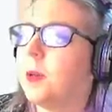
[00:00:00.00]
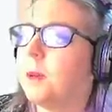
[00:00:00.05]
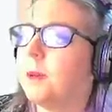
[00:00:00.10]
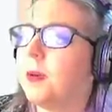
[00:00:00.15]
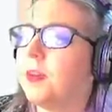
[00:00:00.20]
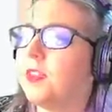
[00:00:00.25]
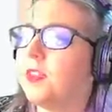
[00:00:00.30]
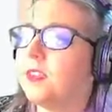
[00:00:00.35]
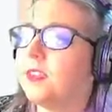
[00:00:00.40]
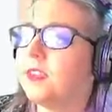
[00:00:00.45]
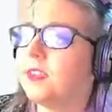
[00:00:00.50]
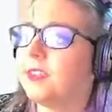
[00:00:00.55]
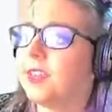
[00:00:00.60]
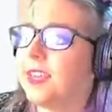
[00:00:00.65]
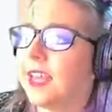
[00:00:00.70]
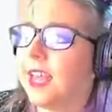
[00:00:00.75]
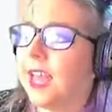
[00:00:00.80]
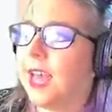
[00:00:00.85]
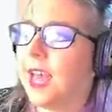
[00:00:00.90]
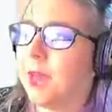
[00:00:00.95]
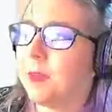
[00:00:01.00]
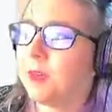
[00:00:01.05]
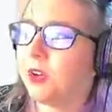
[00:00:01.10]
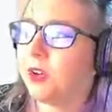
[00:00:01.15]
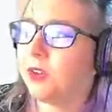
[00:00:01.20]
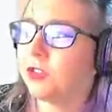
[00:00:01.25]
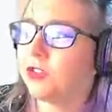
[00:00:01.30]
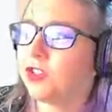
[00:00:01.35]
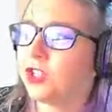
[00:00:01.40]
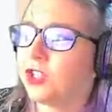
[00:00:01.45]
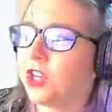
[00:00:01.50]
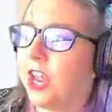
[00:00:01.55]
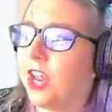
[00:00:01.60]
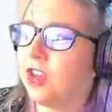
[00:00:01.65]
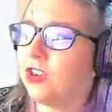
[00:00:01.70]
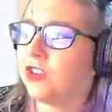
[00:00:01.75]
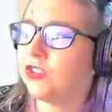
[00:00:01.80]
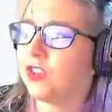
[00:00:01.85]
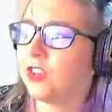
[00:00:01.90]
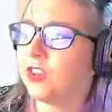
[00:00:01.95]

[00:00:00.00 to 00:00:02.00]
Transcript: But this is a chemical change.